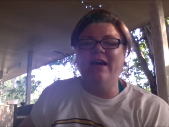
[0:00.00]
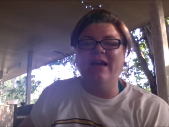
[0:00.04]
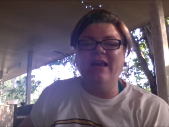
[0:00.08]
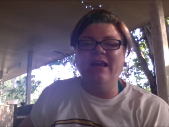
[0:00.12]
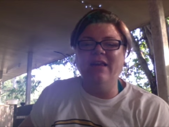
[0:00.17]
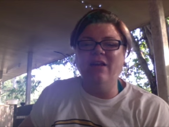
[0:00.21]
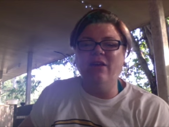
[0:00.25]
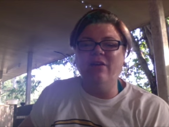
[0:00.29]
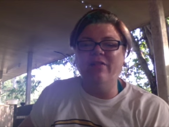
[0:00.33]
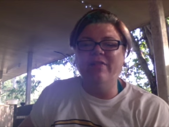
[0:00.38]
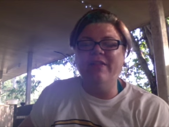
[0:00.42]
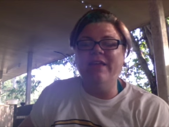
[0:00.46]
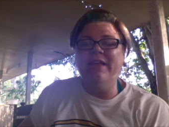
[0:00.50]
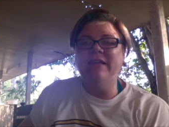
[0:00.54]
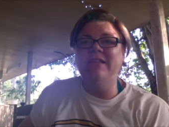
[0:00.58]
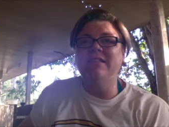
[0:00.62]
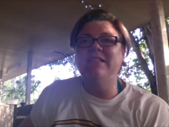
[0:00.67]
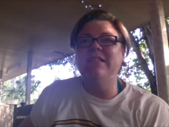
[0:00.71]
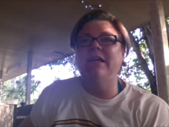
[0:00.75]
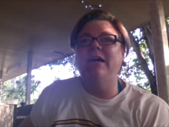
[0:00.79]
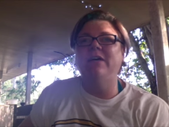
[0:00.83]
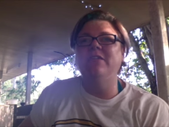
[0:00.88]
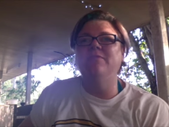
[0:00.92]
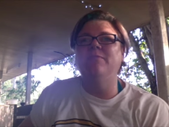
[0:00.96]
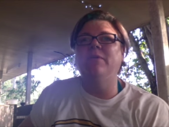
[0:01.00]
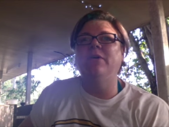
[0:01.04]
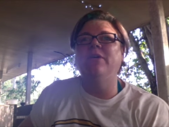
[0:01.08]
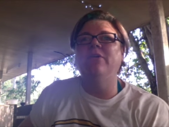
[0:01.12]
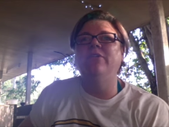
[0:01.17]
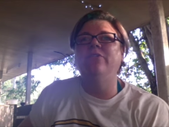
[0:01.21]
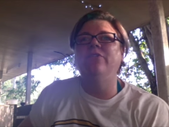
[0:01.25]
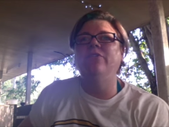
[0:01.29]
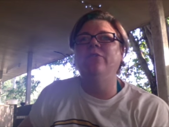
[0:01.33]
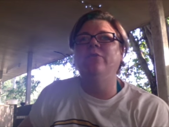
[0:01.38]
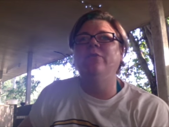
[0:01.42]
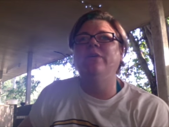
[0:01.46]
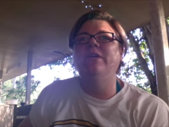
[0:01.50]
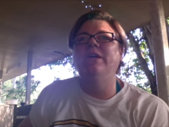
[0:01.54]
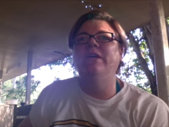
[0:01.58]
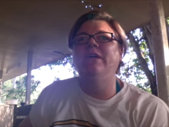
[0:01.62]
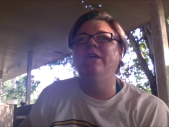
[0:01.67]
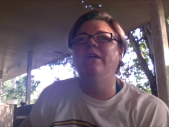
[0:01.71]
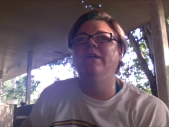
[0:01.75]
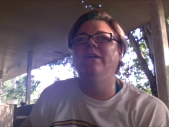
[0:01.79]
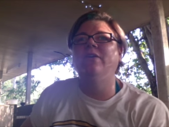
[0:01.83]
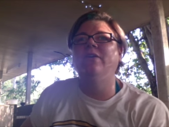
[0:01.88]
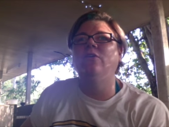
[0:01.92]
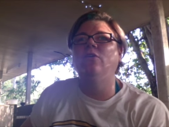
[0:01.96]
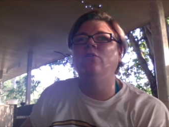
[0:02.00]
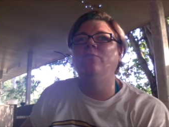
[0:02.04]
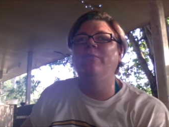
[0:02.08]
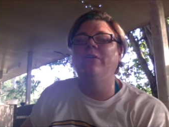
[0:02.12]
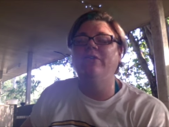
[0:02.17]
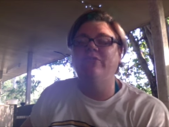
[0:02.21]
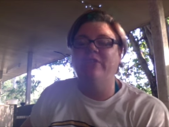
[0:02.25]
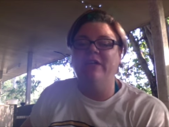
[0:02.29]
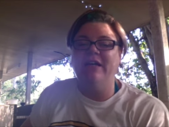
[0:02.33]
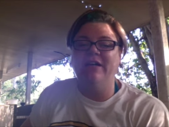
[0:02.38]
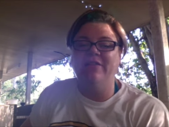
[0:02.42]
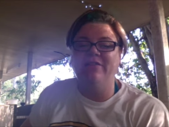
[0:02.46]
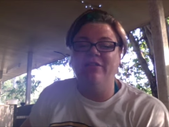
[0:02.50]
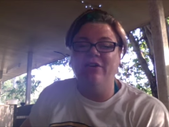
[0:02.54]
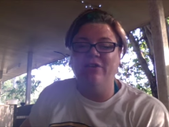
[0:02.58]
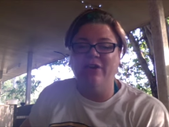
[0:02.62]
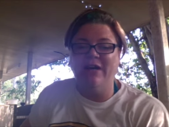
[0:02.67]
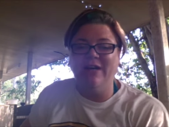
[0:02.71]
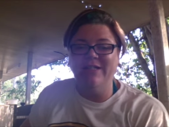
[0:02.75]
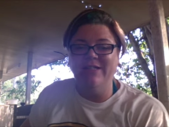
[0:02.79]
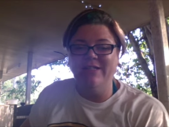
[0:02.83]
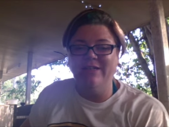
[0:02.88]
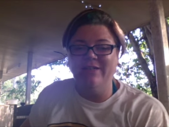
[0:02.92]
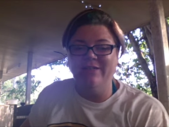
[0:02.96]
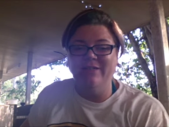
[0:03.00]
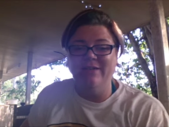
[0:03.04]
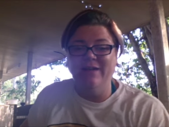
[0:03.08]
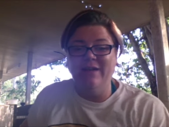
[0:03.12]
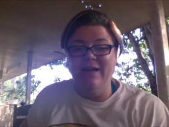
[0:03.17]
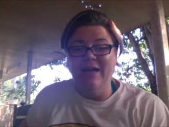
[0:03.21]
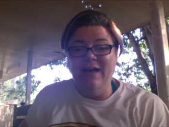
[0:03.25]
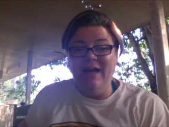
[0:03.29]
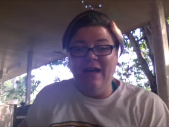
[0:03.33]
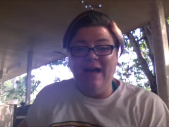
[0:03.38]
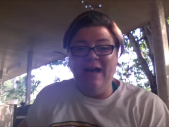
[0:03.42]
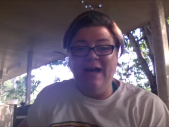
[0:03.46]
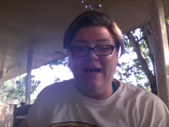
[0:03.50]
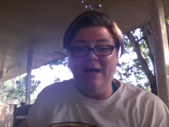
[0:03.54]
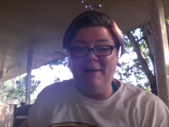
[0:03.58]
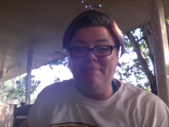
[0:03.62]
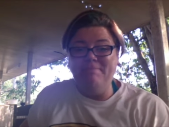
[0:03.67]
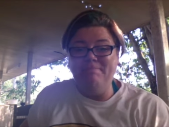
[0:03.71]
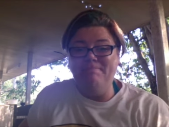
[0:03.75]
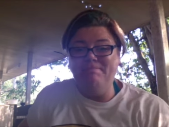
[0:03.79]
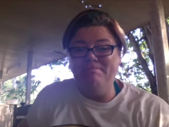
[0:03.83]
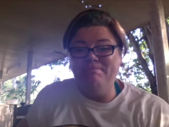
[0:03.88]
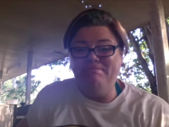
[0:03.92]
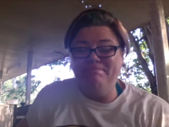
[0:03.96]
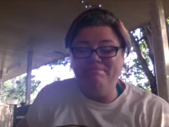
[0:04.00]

little things that I suppose you would almost take for granted um,